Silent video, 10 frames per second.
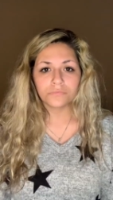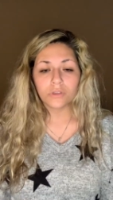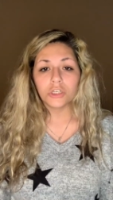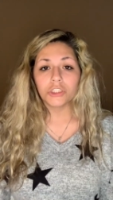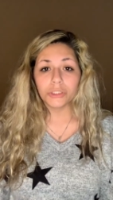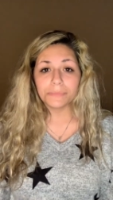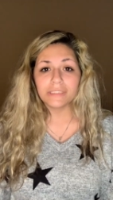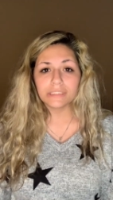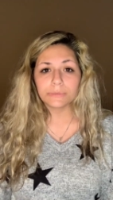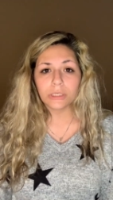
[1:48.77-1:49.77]
You'd be
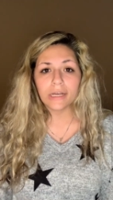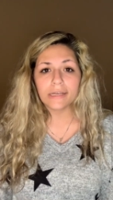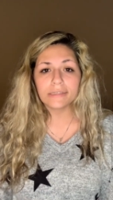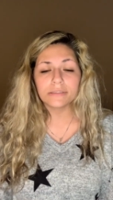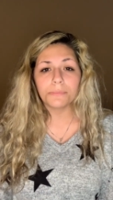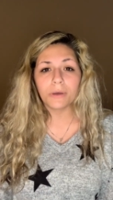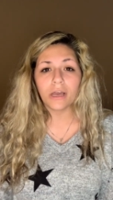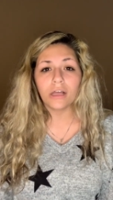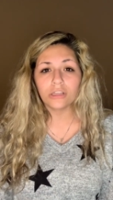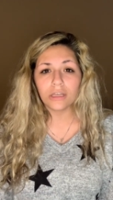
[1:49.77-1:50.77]
surprised, but
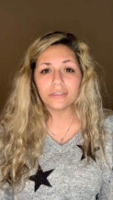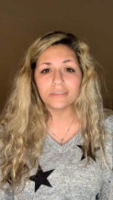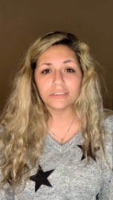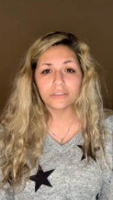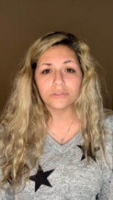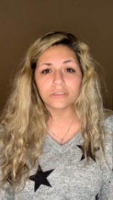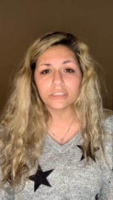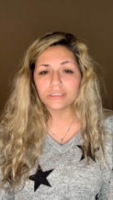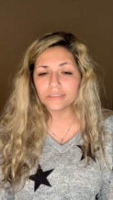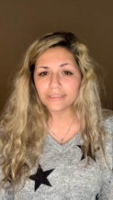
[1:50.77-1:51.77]
a lot of dental
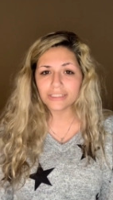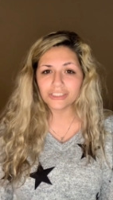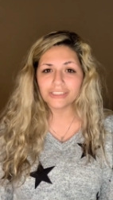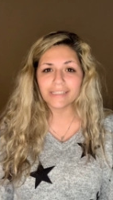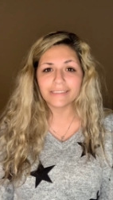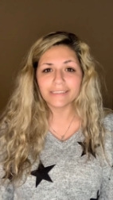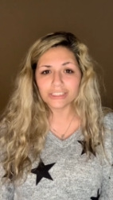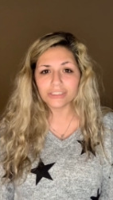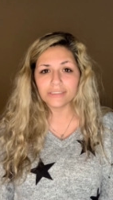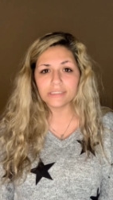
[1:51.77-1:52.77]
sterilization
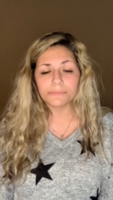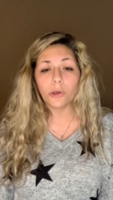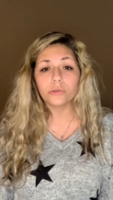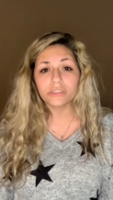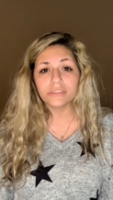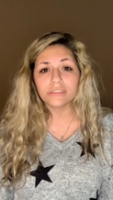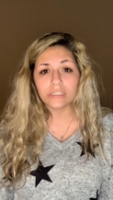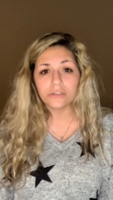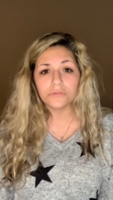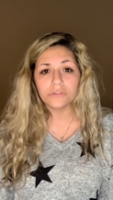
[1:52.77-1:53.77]
technicians poke
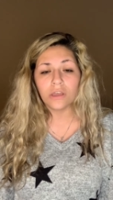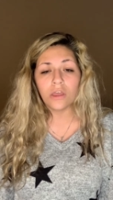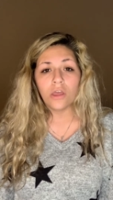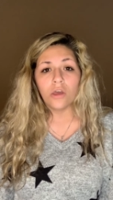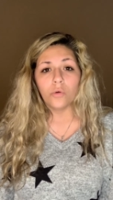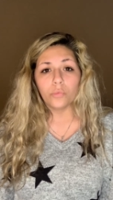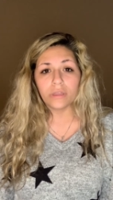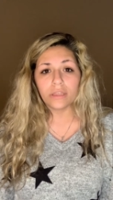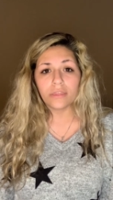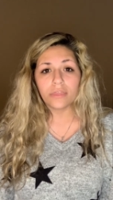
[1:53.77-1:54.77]
themselves
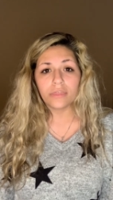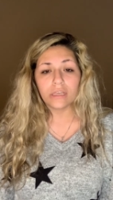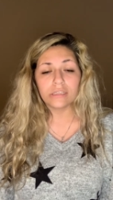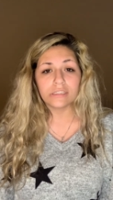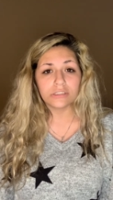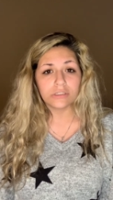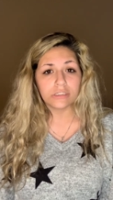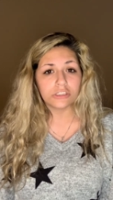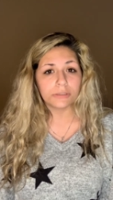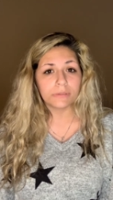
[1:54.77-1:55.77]
with the dental
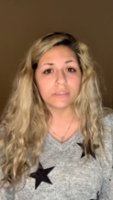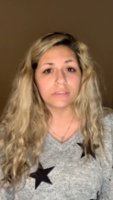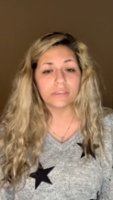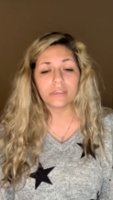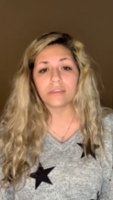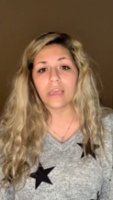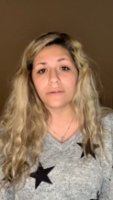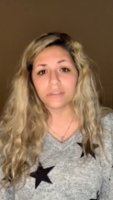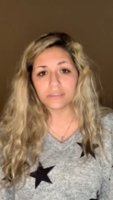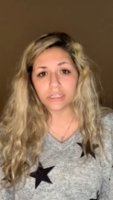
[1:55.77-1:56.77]
instruments that they have to
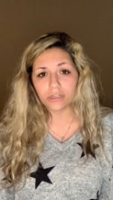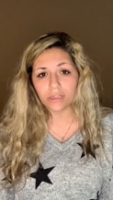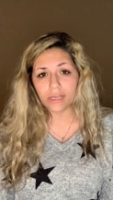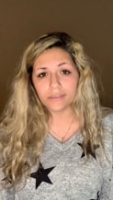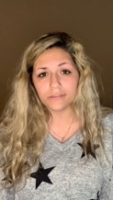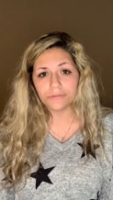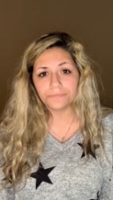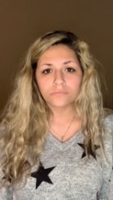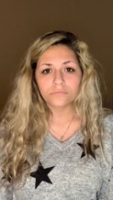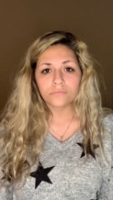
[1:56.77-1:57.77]
sterilize.
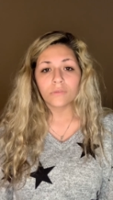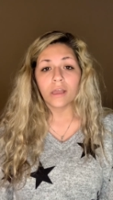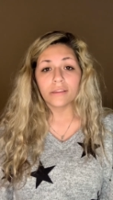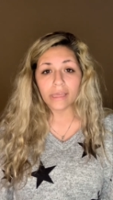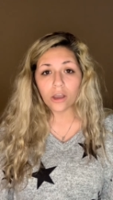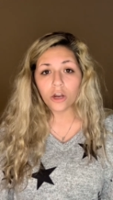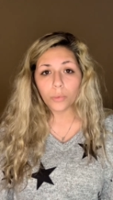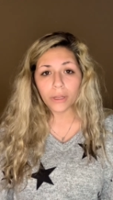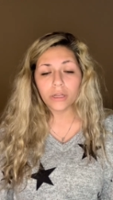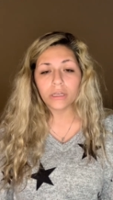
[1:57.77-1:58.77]
They are
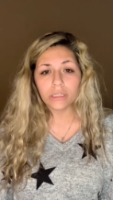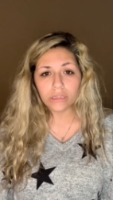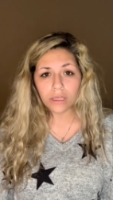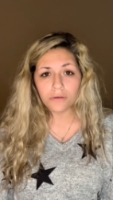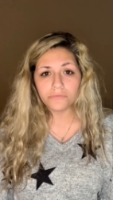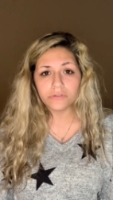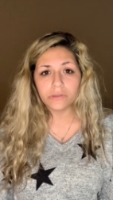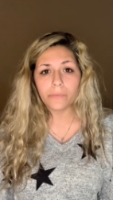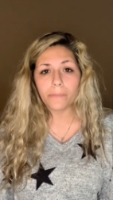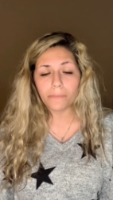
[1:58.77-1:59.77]
wearing gloves,
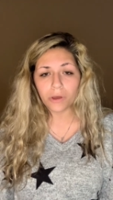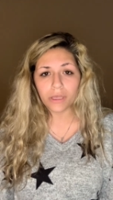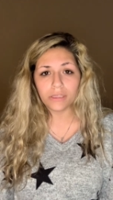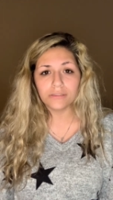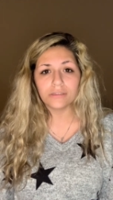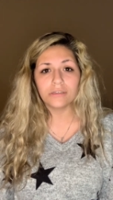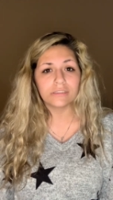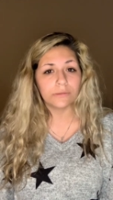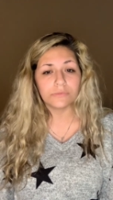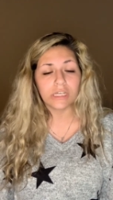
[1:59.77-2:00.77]
but
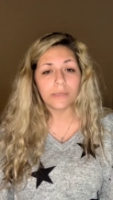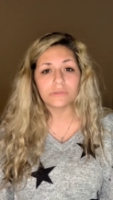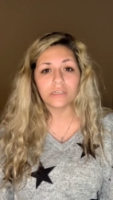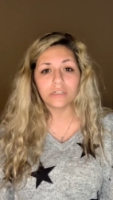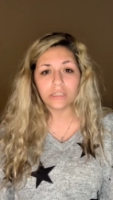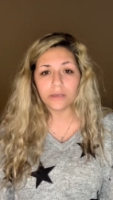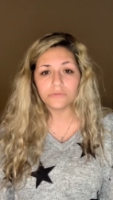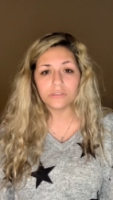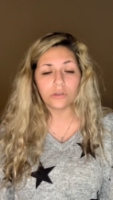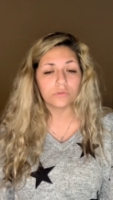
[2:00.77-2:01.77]
sometimes the gloves
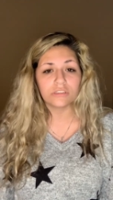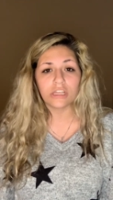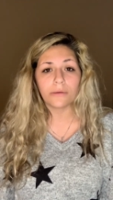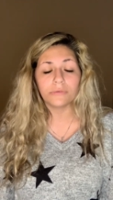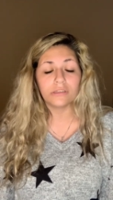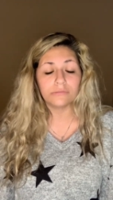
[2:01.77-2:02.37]
don't stop the